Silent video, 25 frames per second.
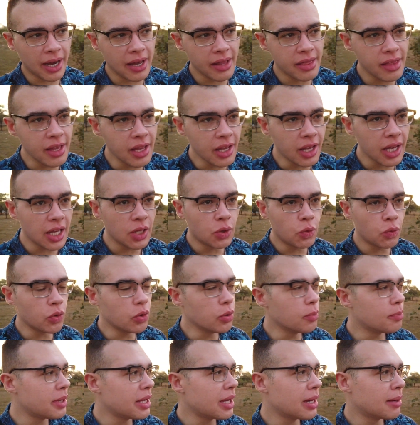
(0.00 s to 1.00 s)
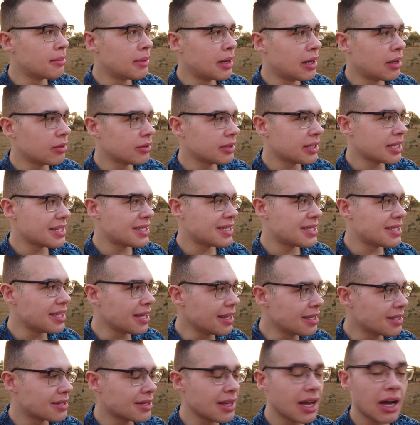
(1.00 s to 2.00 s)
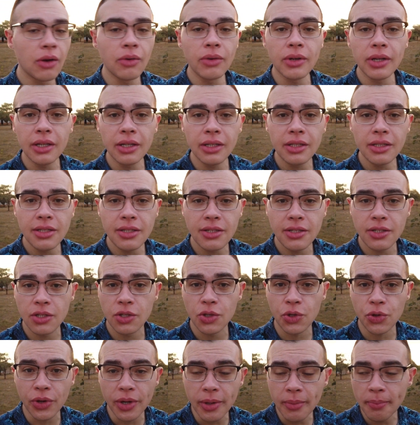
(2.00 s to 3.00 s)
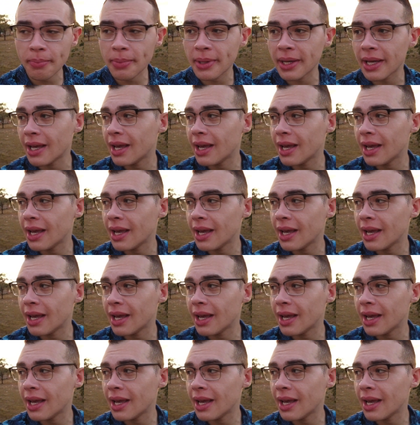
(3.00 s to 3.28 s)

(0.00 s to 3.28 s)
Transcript: I think it will be about a 6 hours trip